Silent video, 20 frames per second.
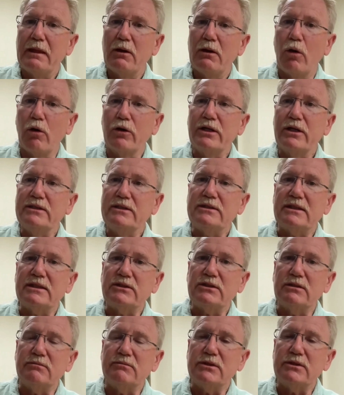organ
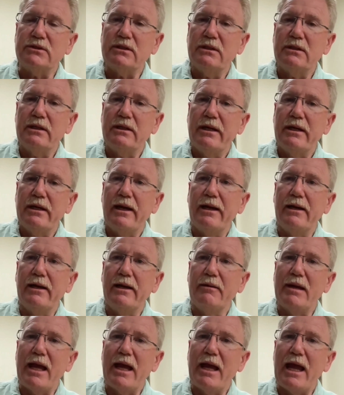systems.
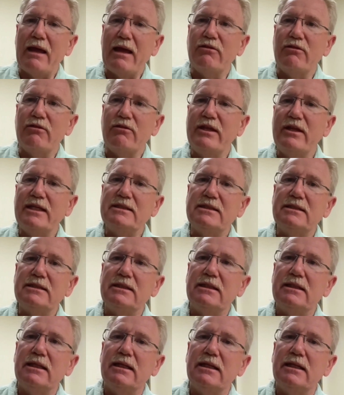And this